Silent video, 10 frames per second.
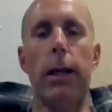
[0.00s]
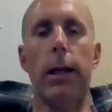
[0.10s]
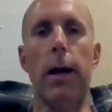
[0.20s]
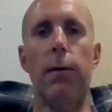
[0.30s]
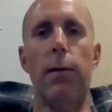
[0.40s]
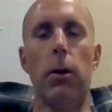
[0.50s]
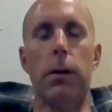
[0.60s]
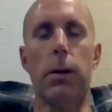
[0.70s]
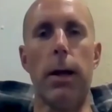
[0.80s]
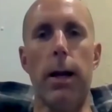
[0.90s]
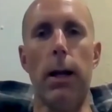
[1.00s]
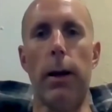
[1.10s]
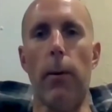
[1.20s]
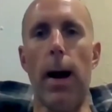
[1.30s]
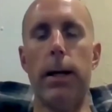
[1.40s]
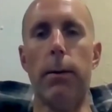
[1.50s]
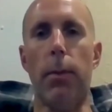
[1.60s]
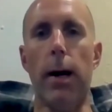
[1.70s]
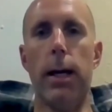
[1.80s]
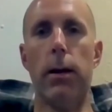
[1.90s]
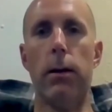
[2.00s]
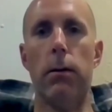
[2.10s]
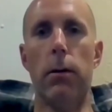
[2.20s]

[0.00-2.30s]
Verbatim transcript: in left field, is it kind of like riding a bike?